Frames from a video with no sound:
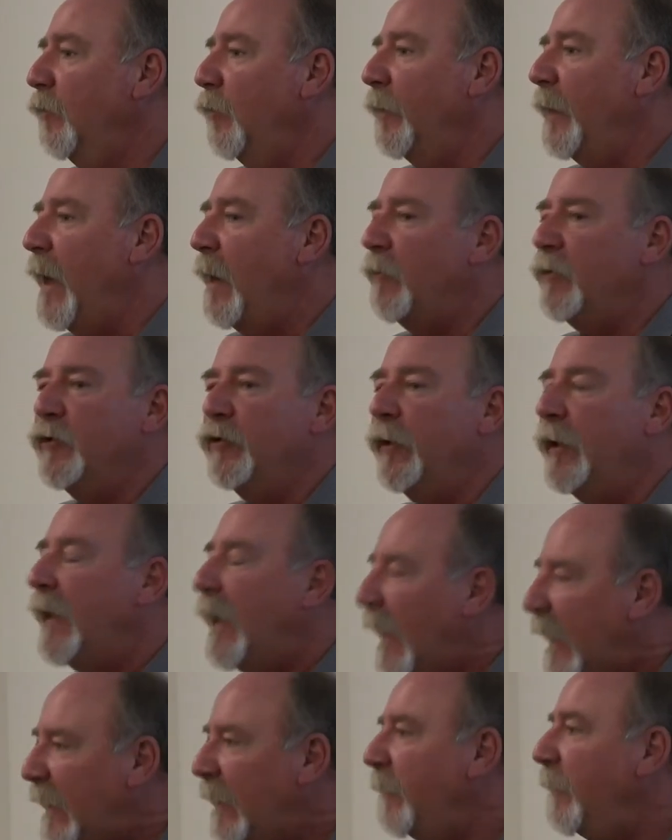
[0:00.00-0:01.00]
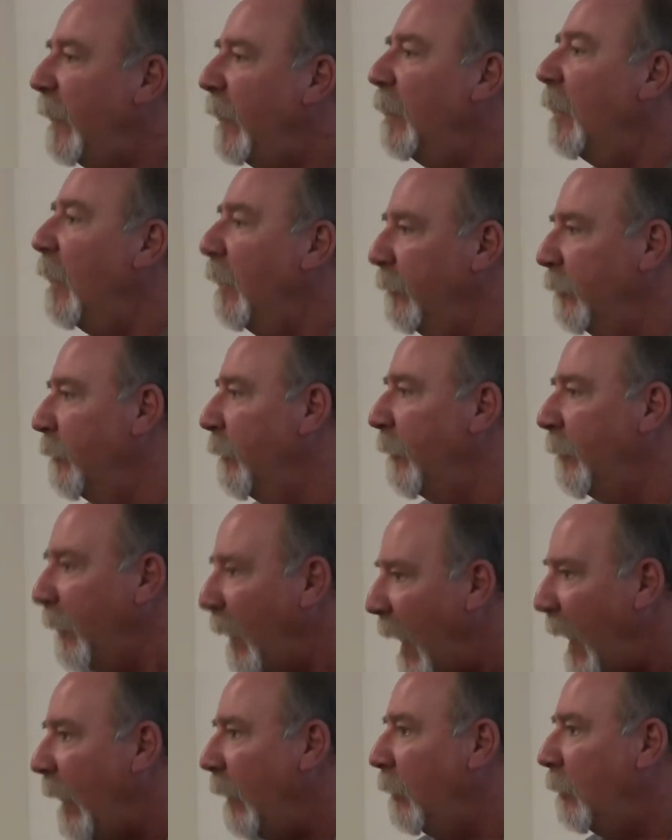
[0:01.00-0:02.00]
without doing anything other than
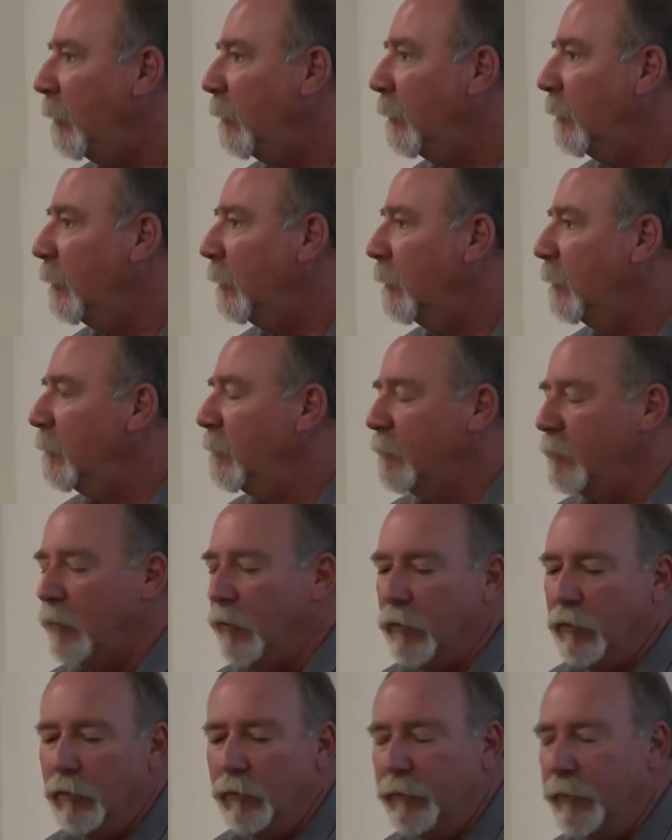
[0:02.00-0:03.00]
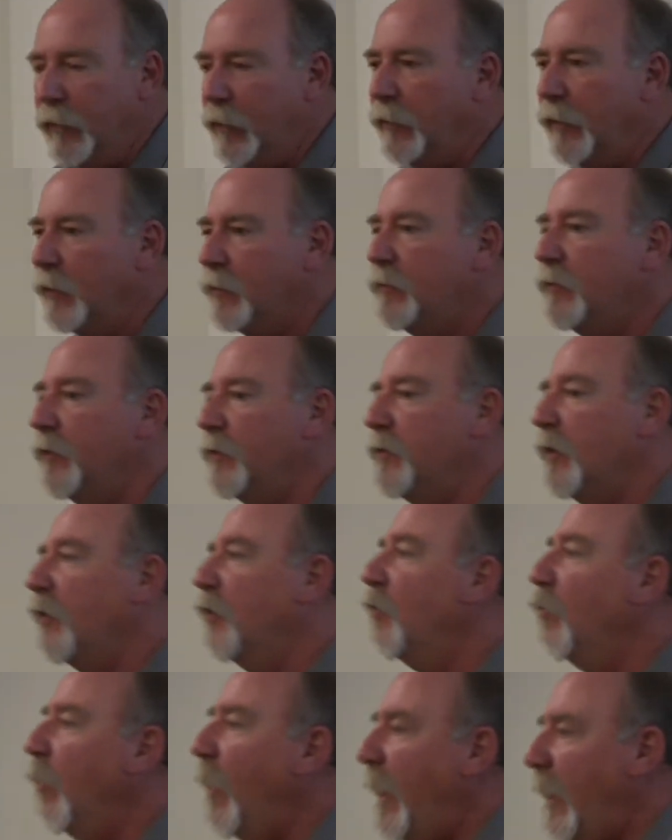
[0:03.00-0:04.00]
that. So there's
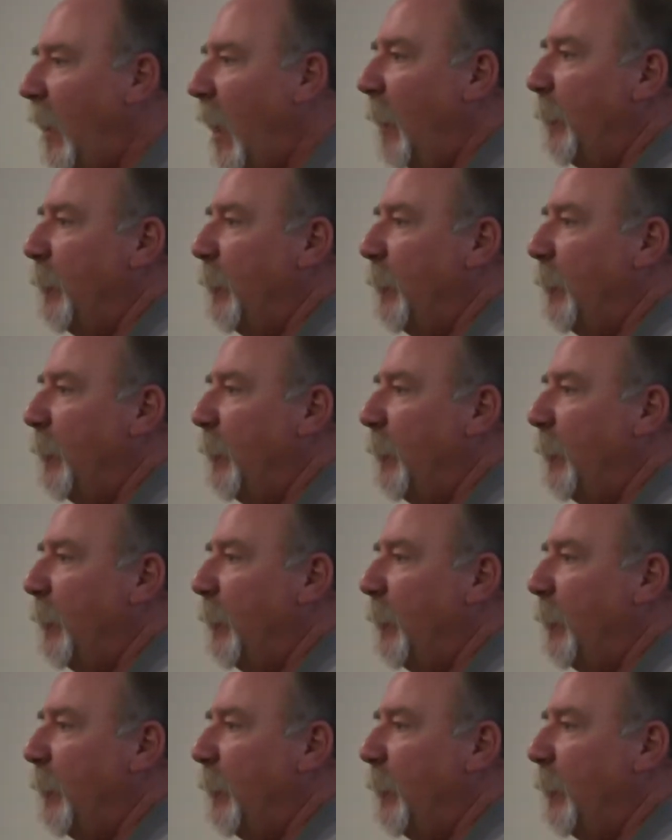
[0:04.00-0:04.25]
a great